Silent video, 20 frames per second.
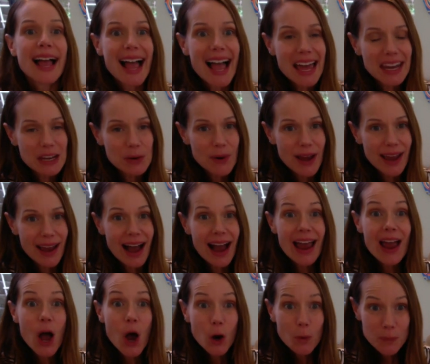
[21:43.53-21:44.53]
Anyway, I
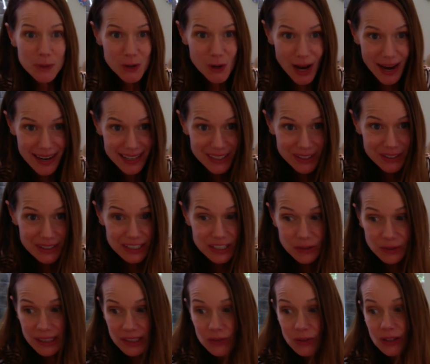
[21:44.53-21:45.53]
hope you guys are
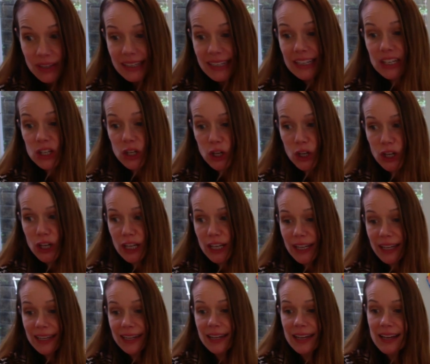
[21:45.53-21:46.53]
doing really
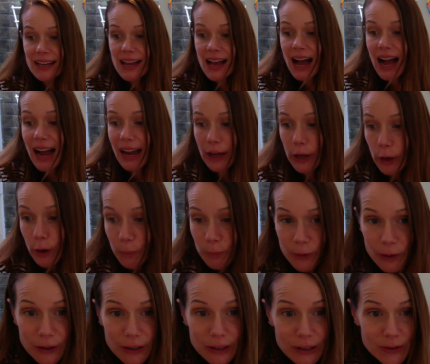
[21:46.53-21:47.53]
good. I hope
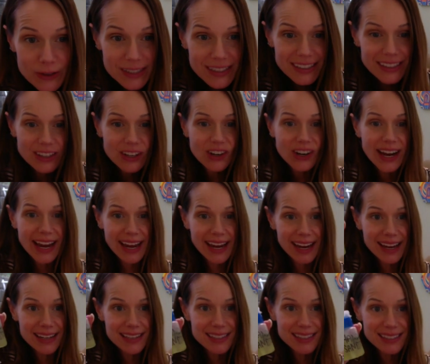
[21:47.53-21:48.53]
you're using your
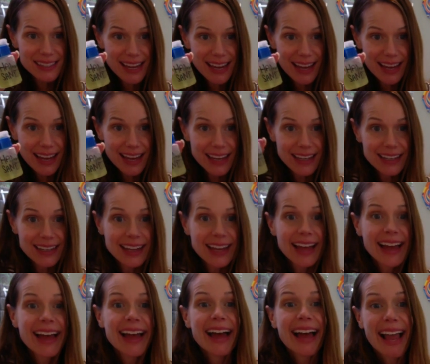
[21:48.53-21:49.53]
hand sand
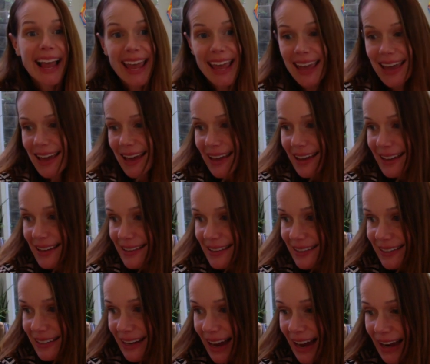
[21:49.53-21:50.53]

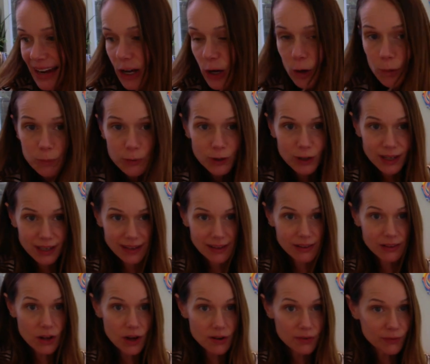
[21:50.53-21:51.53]
and I hope you're getting
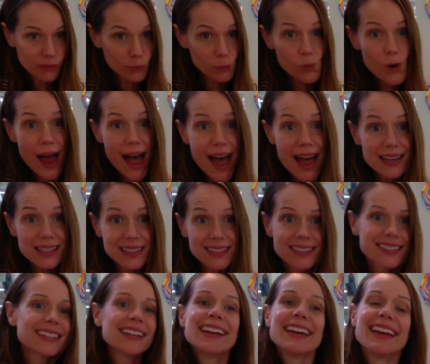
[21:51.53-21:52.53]
a lot of
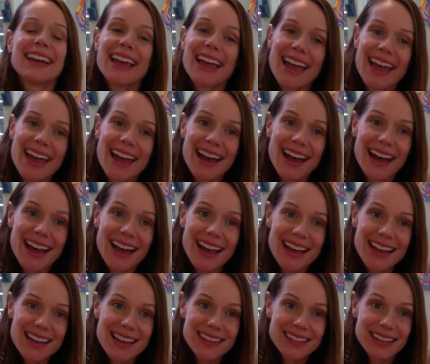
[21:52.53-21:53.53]
rest
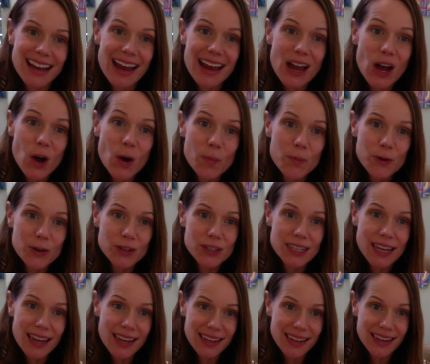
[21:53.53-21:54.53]
and I hope you're
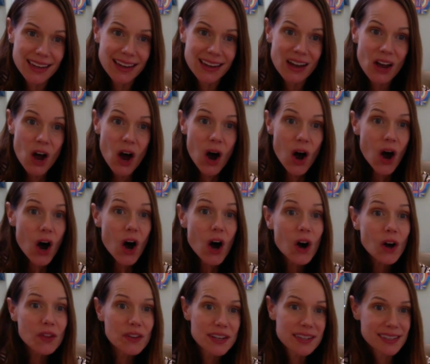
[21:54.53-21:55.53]
taking
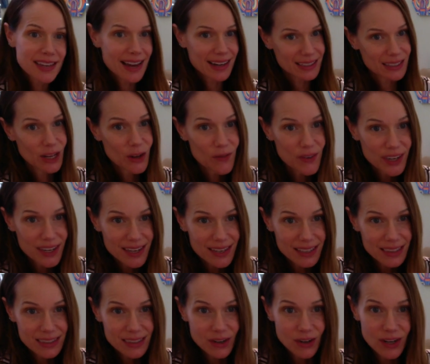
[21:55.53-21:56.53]
all these
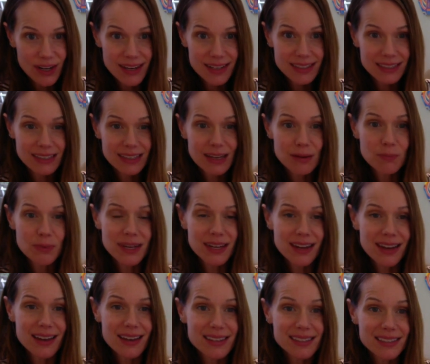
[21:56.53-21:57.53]
activities seriously
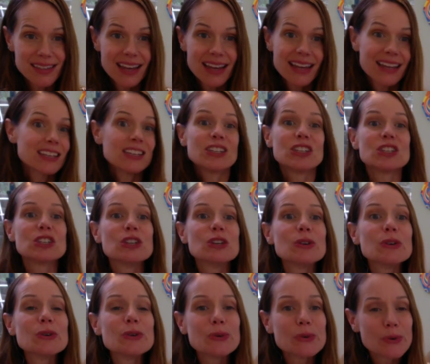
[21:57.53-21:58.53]
because
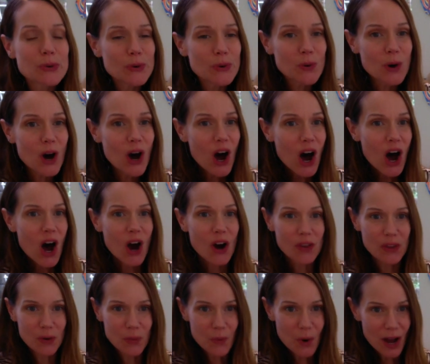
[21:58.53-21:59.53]
you are
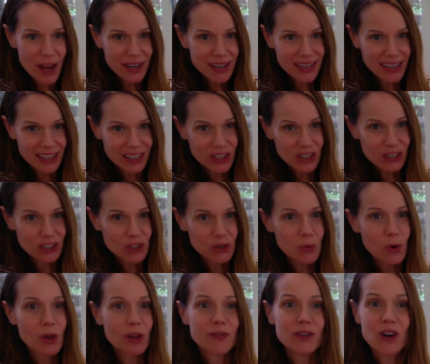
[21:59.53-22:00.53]
the one in
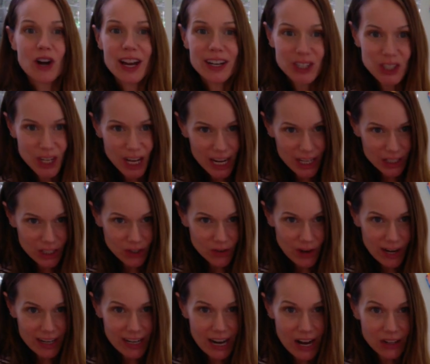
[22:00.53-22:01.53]
control of your education
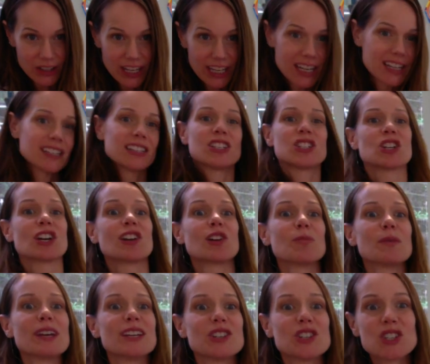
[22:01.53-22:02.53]
right now, ladies and gentlemen.